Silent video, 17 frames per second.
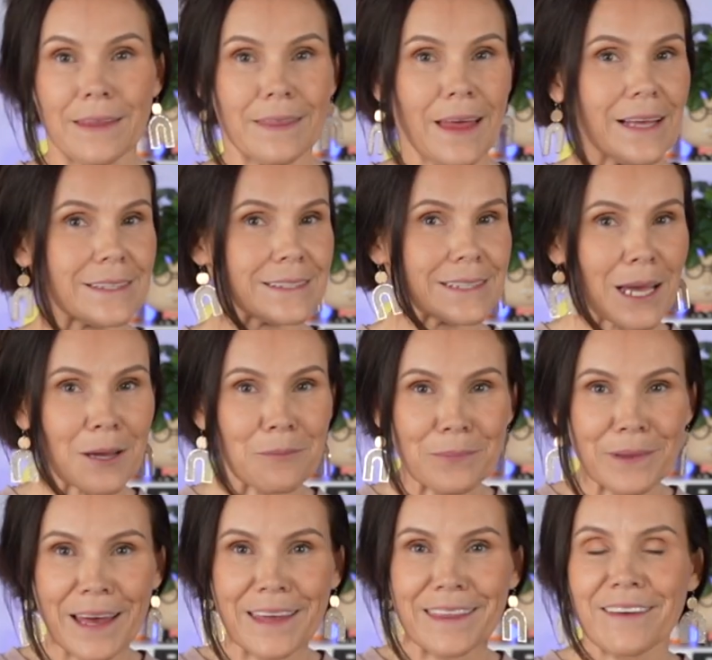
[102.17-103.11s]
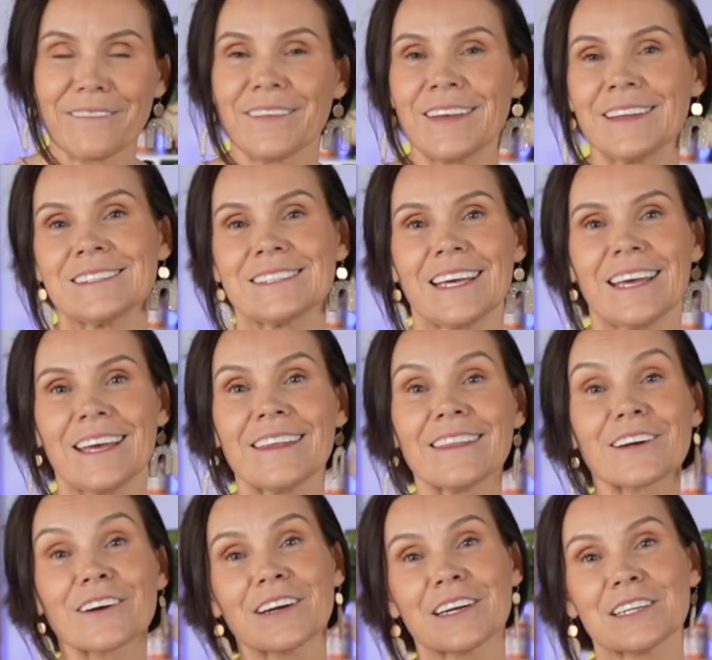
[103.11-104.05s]
That same blade that fits in
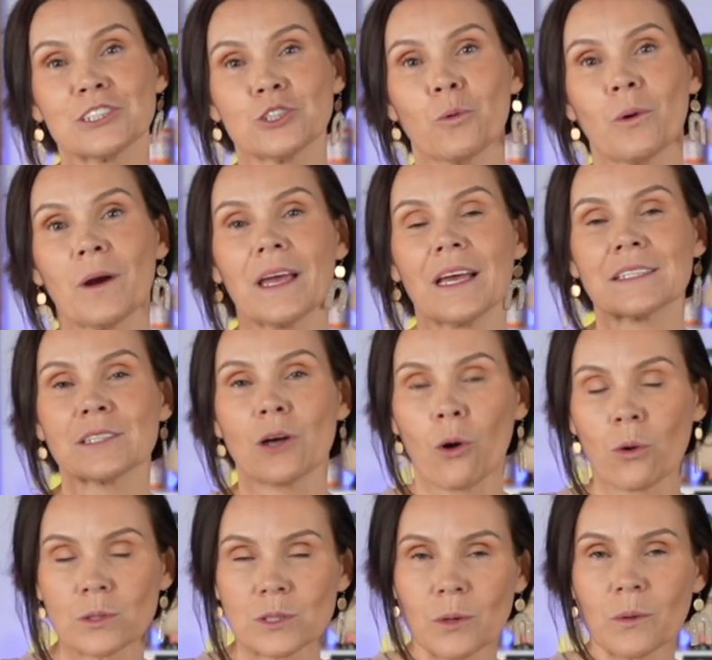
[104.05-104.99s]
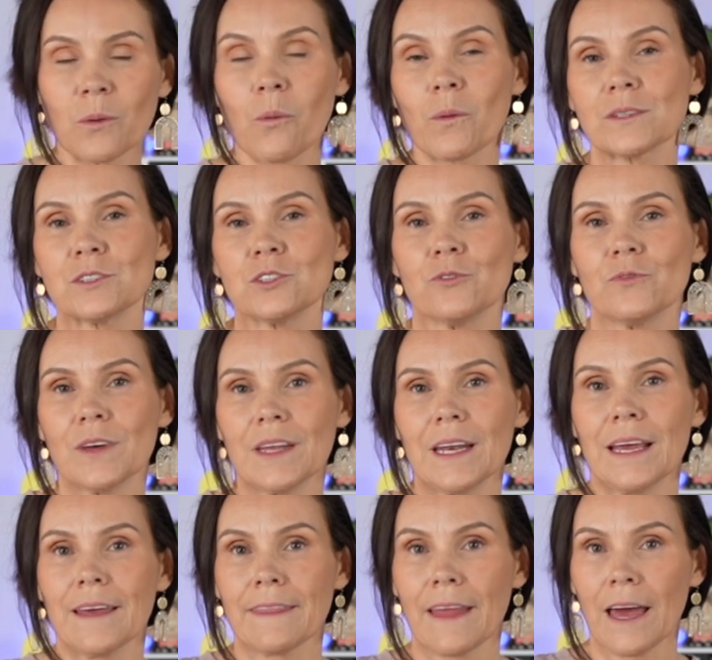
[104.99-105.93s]
the Cricut Joy is also going to fit
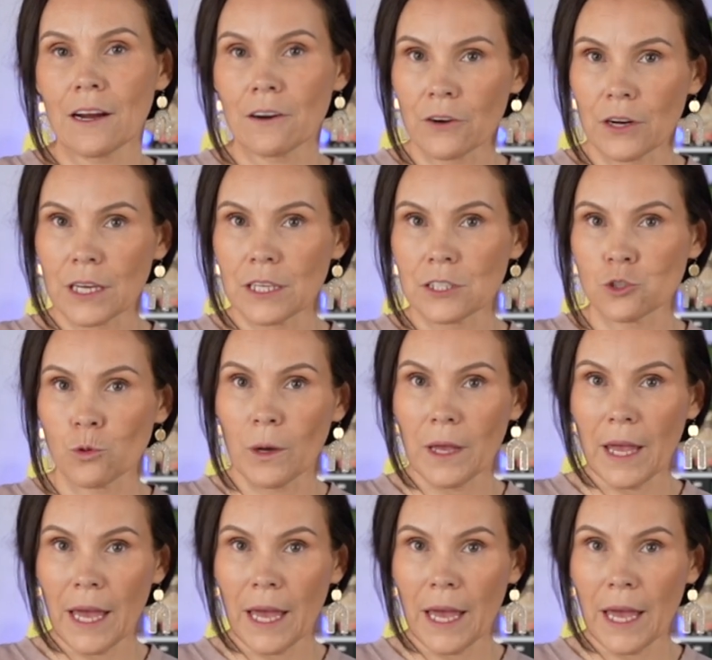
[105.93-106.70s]
in that Cricut Joy